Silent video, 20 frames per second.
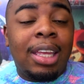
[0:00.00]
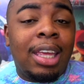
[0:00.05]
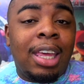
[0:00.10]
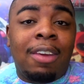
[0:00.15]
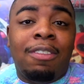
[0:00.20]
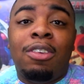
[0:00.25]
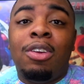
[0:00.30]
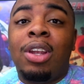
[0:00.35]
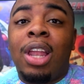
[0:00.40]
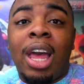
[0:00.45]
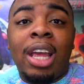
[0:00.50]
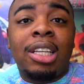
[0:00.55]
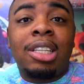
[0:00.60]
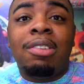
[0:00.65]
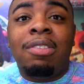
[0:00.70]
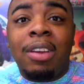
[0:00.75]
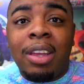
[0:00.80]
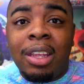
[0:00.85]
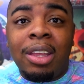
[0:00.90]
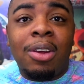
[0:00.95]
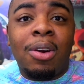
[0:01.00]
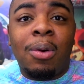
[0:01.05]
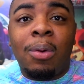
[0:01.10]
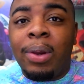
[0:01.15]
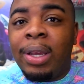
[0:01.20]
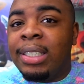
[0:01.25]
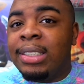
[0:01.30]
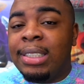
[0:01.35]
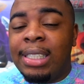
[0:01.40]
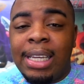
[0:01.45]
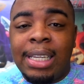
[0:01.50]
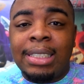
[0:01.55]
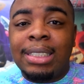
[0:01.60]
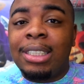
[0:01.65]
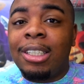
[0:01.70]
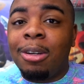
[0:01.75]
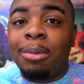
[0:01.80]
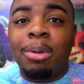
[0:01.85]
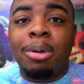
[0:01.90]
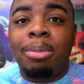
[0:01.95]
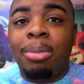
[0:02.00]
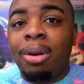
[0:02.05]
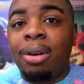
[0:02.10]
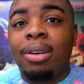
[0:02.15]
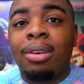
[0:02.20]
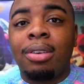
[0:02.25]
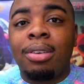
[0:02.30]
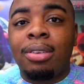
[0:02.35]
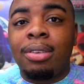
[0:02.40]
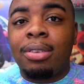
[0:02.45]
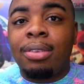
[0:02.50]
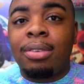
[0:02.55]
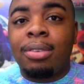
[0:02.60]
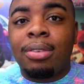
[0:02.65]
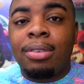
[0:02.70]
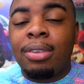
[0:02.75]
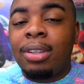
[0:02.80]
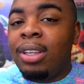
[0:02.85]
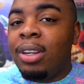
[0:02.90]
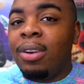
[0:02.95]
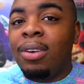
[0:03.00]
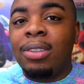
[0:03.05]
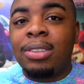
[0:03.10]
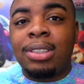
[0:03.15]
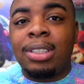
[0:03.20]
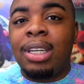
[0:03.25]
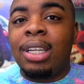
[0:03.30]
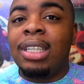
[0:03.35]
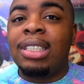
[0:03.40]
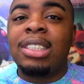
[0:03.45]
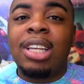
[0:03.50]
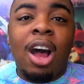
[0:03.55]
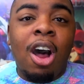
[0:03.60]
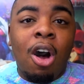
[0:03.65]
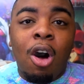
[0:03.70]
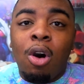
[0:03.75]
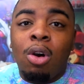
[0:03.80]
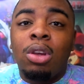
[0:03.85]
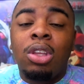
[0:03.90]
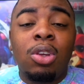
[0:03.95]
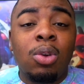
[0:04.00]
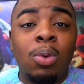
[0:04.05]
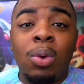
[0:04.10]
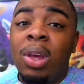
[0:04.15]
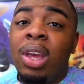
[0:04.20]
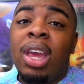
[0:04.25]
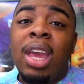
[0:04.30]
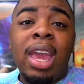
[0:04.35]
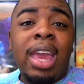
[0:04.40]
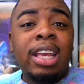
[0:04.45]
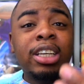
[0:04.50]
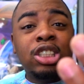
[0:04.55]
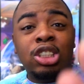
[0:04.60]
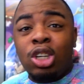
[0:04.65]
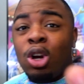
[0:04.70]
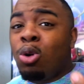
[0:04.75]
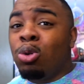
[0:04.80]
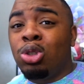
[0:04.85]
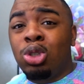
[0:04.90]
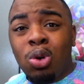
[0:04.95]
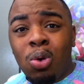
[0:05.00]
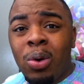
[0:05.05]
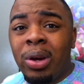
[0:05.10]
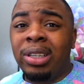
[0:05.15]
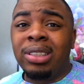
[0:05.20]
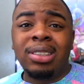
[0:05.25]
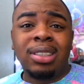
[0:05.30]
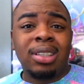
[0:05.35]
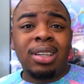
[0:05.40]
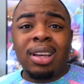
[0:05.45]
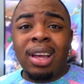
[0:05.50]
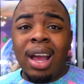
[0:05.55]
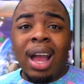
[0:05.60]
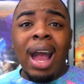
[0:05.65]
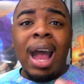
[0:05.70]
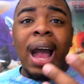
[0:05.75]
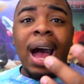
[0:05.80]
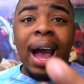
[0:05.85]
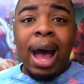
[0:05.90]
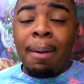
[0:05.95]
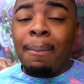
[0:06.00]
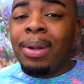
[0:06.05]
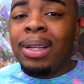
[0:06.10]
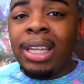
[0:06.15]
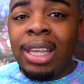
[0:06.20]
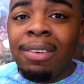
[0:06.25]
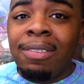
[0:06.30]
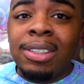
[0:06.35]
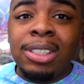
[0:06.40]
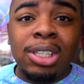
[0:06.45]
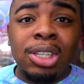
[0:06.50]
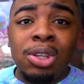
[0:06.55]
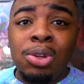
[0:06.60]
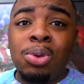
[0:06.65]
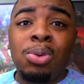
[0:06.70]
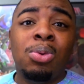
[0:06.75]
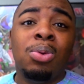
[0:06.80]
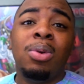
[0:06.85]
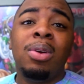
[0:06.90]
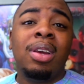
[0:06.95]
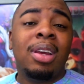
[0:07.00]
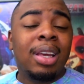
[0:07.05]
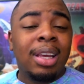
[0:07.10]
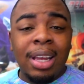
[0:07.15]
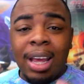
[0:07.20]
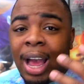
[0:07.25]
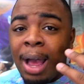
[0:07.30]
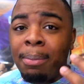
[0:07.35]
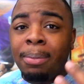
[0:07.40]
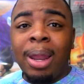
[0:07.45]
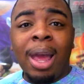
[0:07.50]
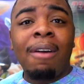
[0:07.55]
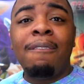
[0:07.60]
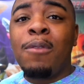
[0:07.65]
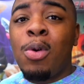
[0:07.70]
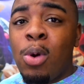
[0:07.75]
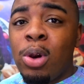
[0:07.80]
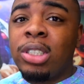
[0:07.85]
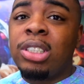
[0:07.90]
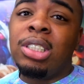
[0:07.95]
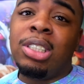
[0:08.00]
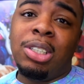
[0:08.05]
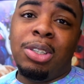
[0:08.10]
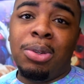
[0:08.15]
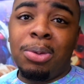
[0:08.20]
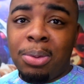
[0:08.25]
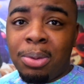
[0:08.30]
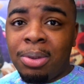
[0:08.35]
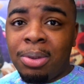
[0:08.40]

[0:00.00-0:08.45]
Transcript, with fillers: if you like the video. It's that simple, bro. You know what I'm saying? It's all you. It's your choice. I'm going to leave it to you. I'm not forcing you.